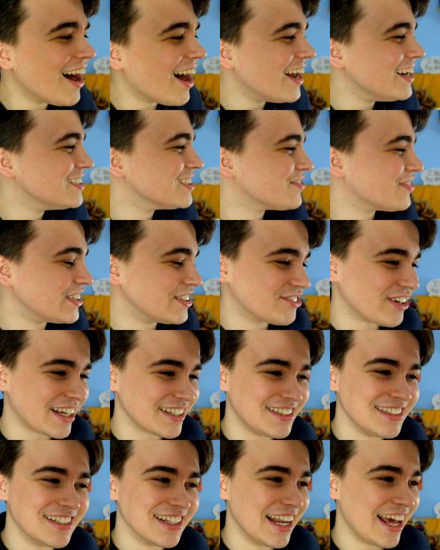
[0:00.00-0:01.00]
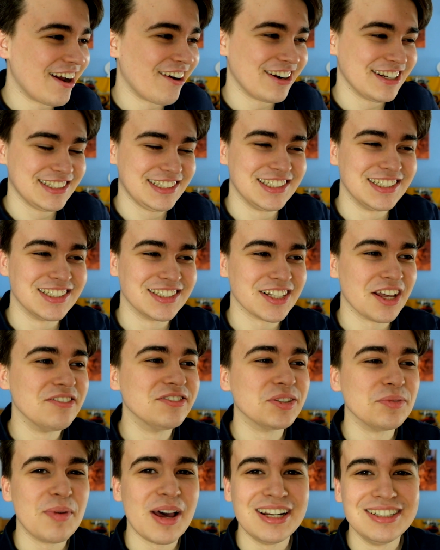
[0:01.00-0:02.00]
I just think Drax is hilarious and
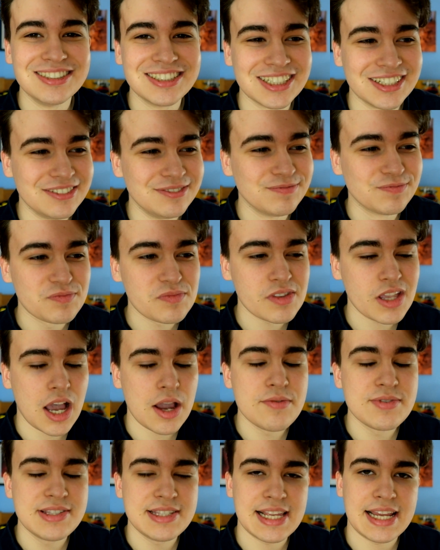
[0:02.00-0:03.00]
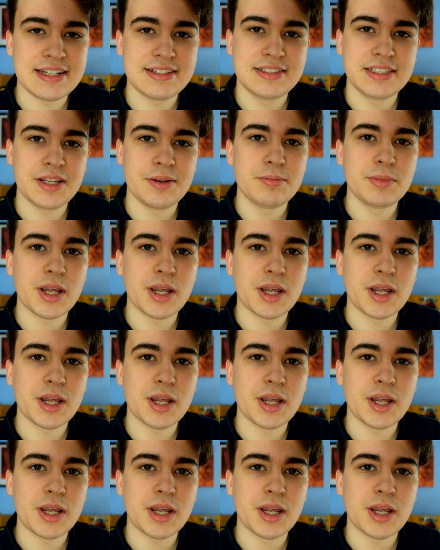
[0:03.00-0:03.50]
deserves a mention. I was sad to see him